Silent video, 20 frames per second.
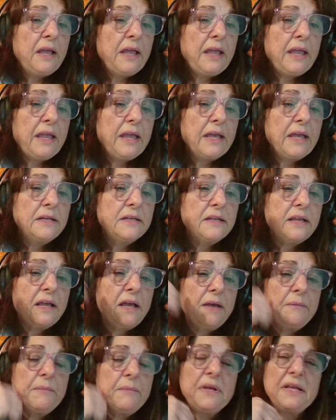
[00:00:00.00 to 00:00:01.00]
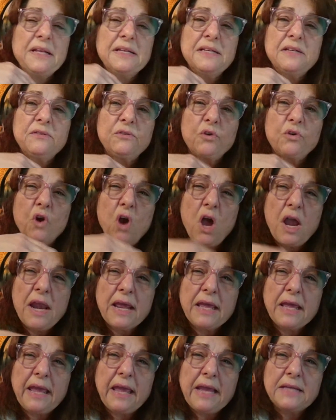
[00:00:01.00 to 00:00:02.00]
And in
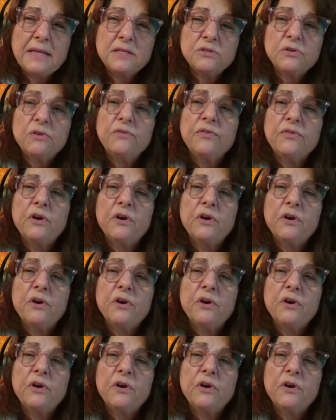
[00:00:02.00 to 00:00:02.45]
chronic cases or